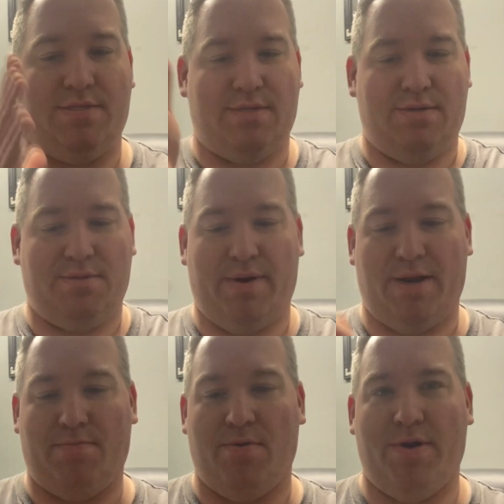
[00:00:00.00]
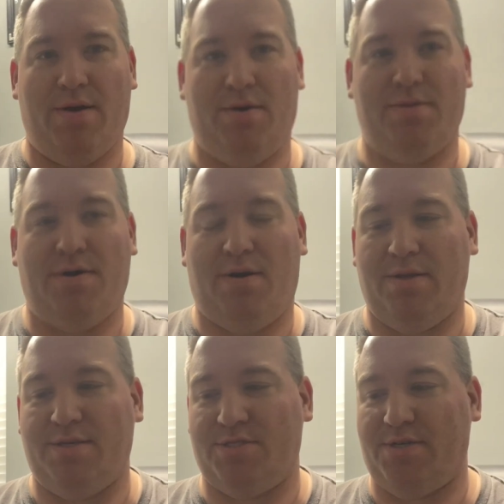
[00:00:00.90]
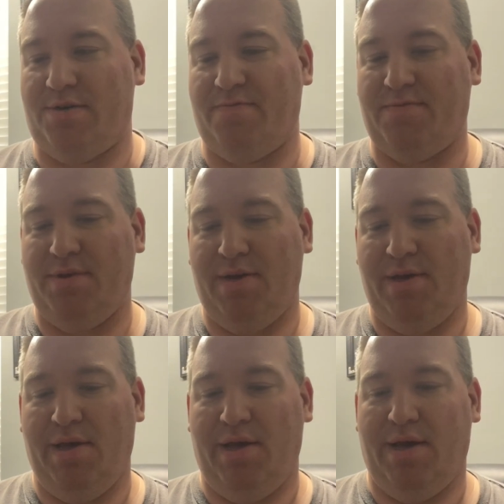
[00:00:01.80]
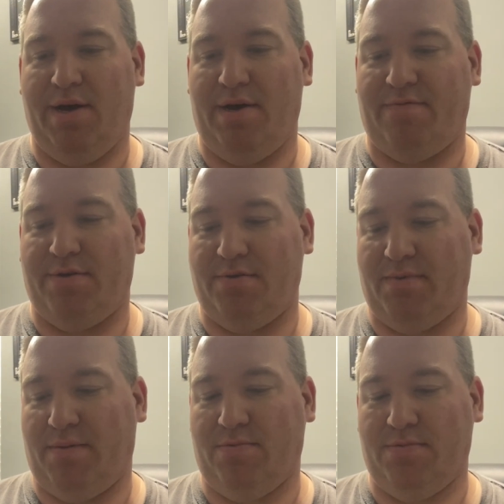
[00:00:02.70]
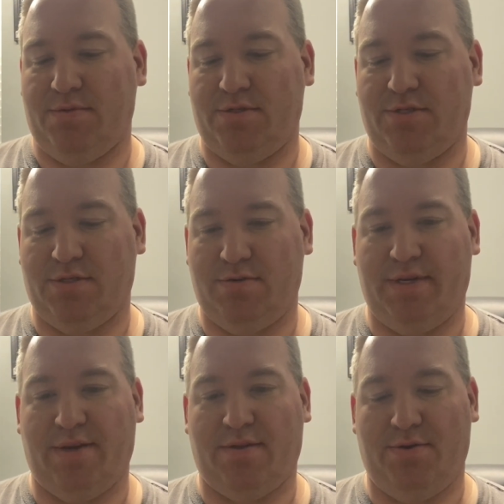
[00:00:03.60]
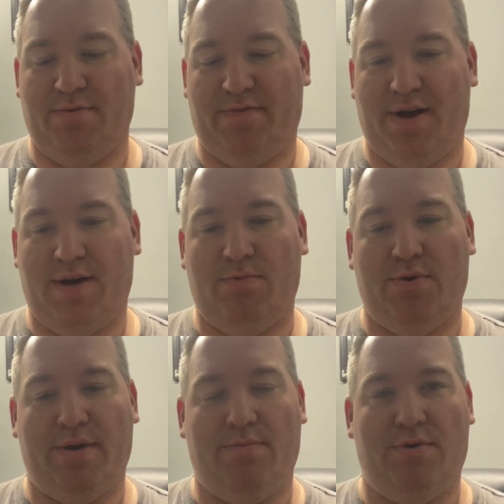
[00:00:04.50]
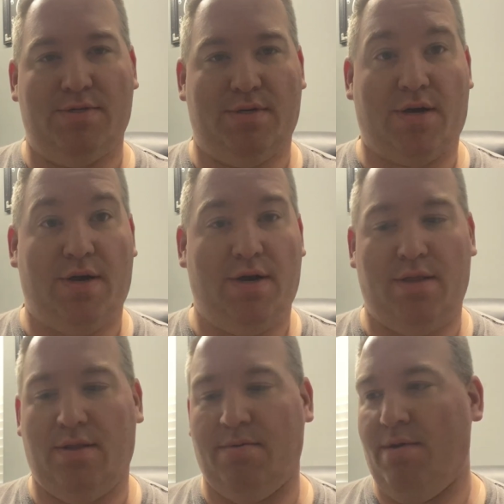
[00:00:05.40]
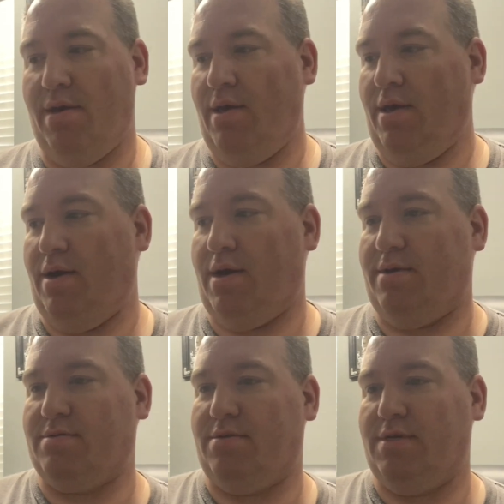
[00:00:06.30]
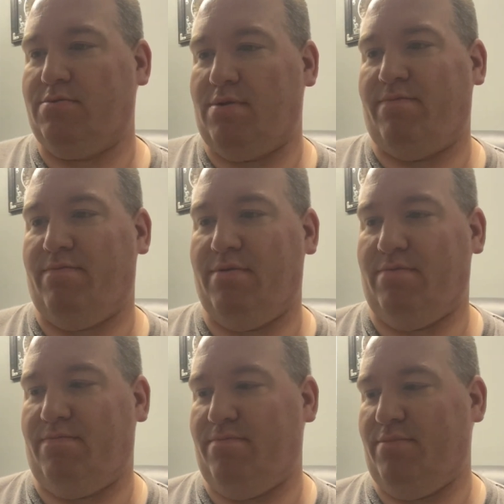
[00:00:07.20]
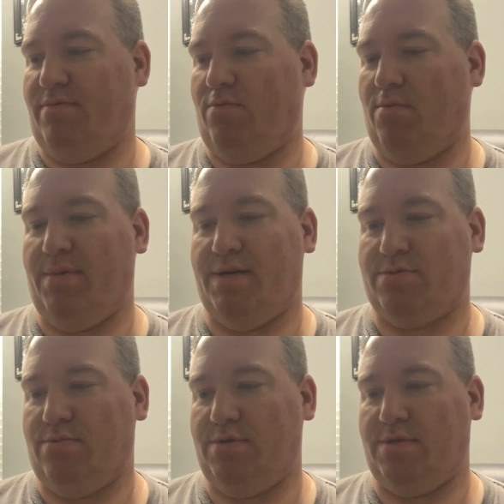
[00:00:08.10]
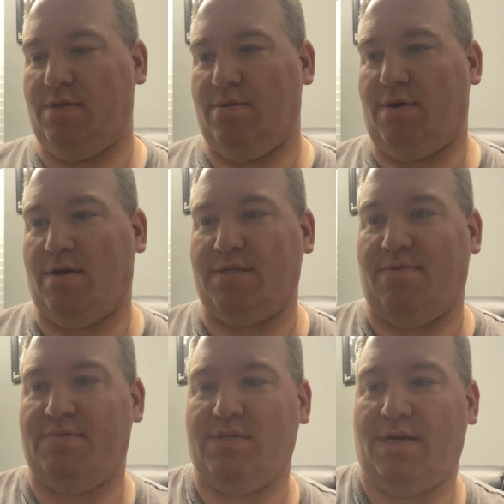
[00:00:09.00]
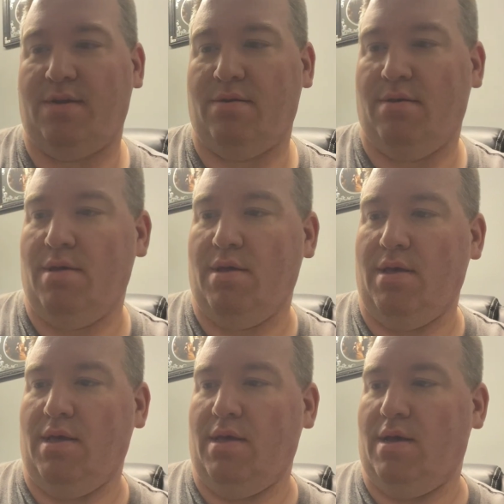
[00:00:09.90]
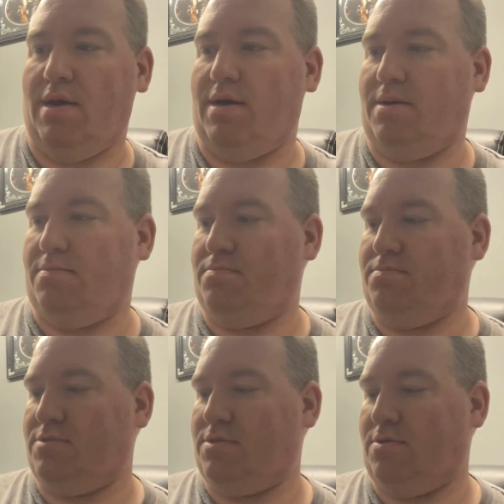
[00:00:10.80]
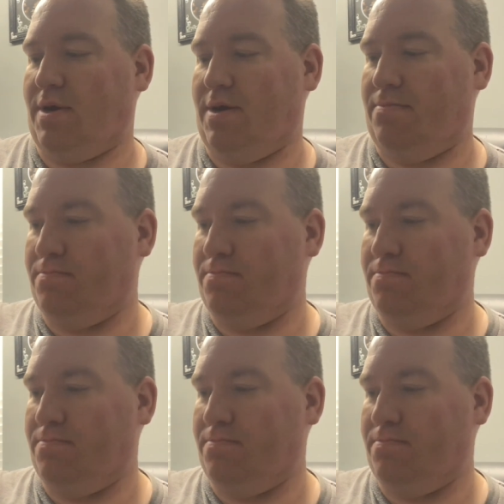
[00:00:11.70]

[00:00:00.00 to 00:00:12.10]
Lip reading: and made it pretty on the Ollie shelf for other people just to dig through and find one that wasn't cut. So these were the 4 best ones in the box I've seen. So yeah.